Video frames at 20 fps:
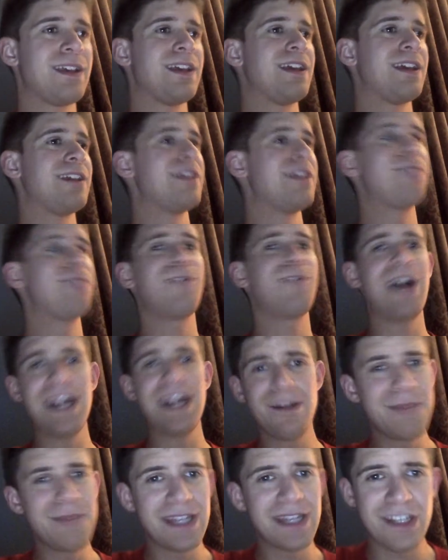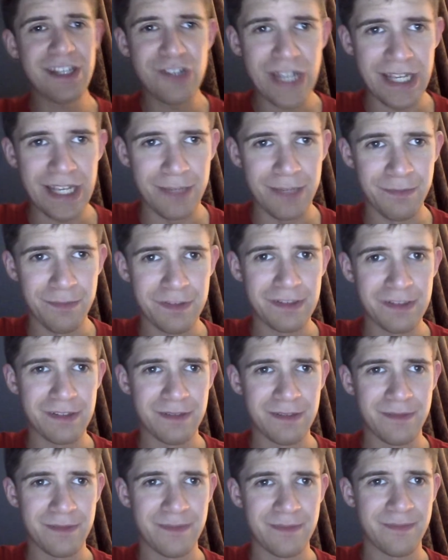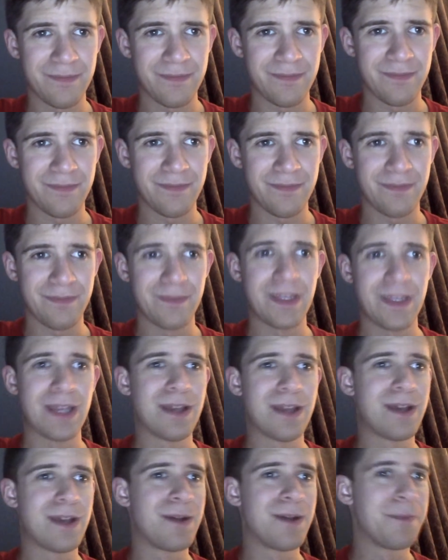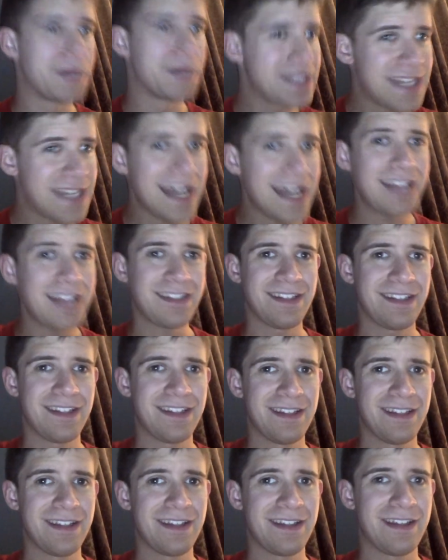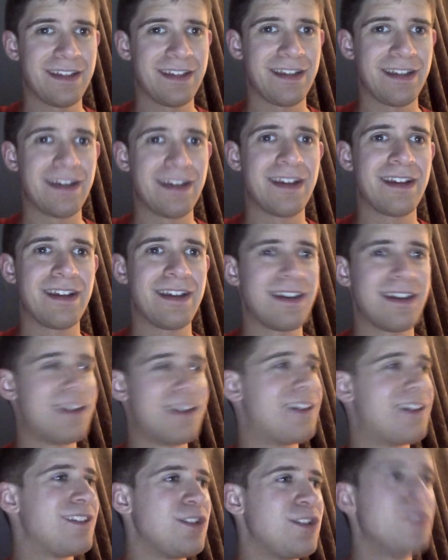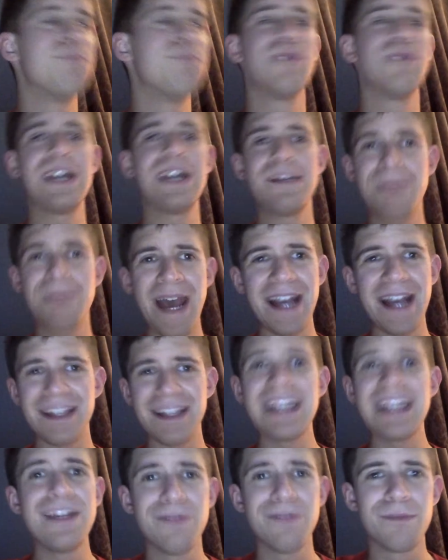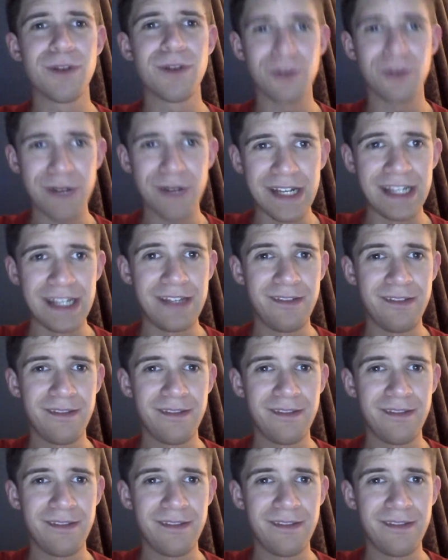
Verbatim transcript: They fire Mickie James. But yet, you bring back Eva Marie.